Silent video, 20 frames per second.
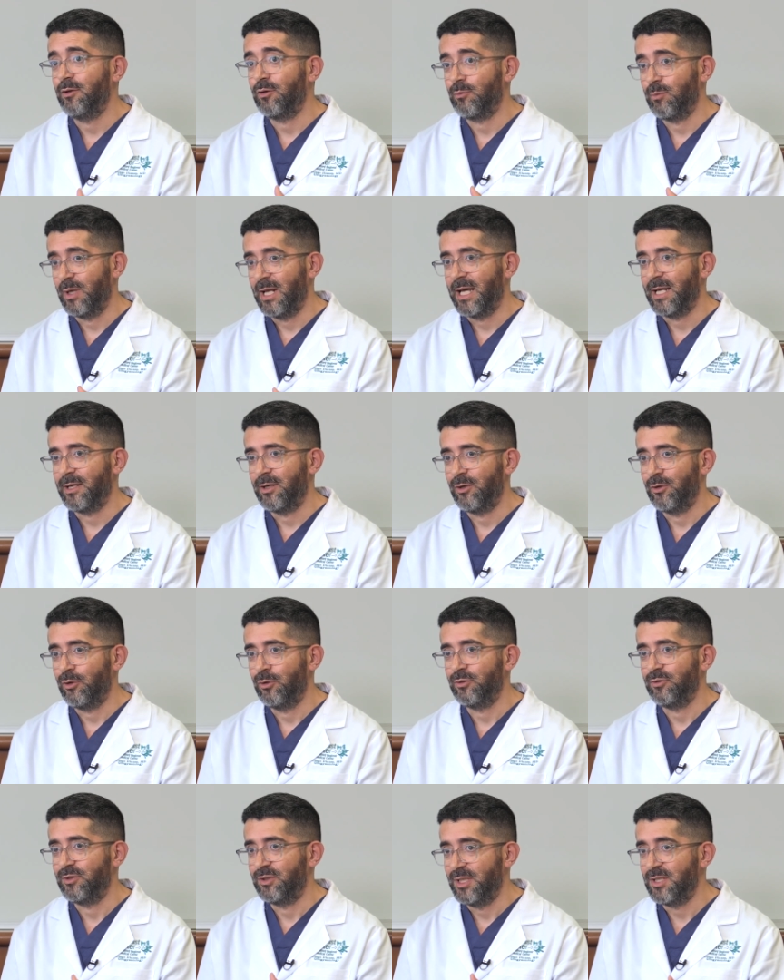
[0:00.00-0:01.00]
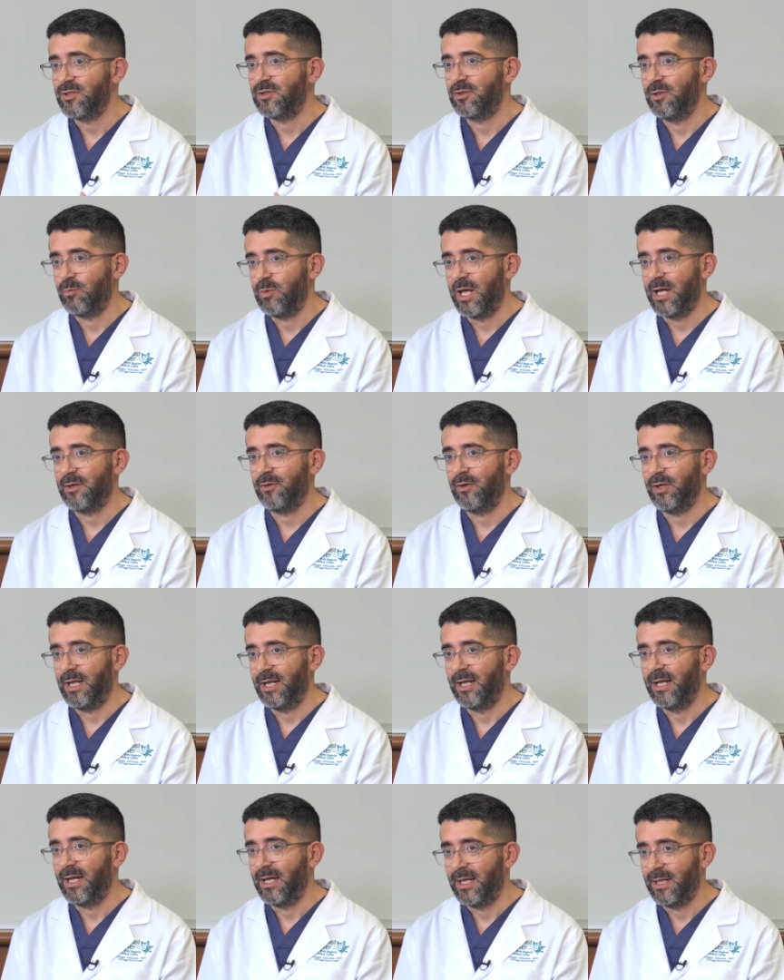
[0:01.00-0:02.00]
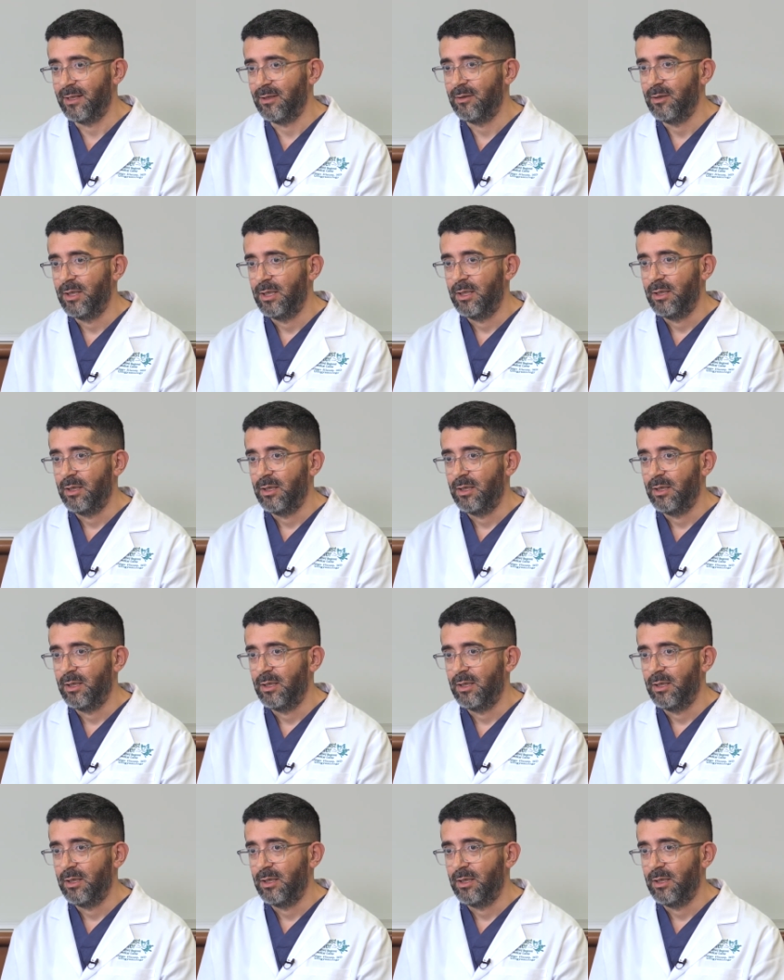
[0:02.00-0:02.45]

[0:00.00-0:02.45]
your bladder or teach the bladder again